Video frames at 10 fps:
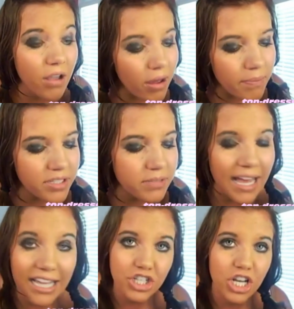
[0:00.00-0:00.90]
I'm going to go
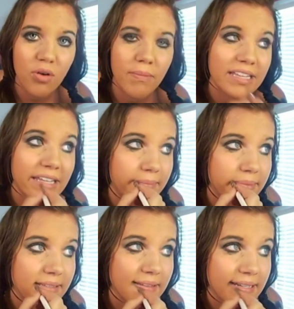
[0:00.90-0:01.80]
ahead and put some eyeshadow on
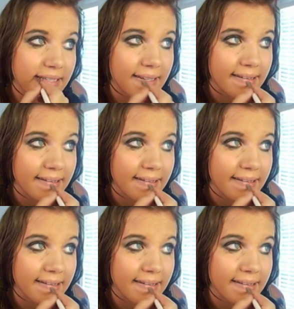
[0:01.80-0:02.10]
my lips